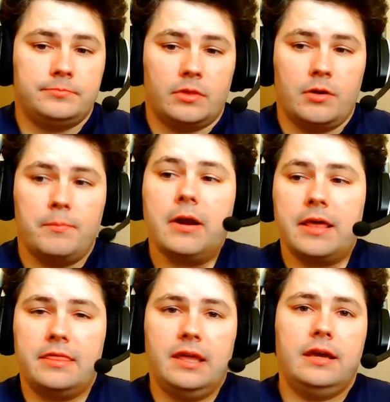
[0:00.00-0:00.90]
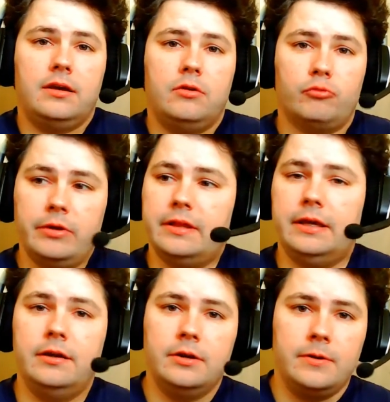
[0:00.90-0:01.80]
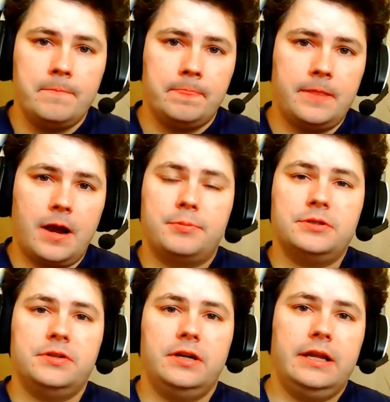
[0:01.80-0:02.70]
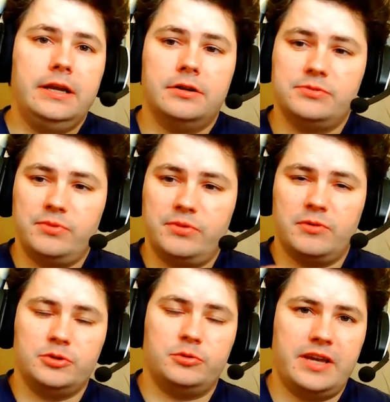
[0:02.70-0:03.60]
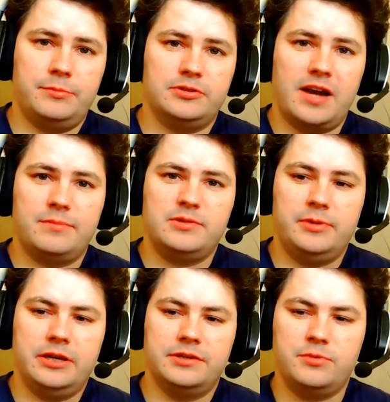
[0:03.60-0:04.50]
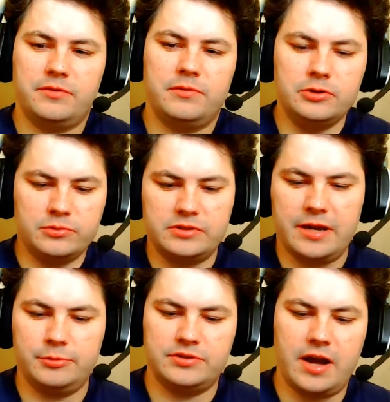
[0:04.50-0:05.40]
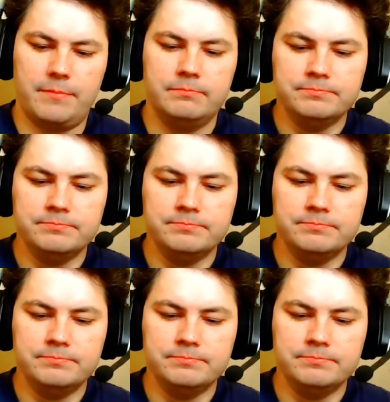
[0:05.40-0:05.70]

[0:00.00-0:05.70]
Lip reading: But I think really the opportunity here is with virtual tabletops because with a virtual tabletop,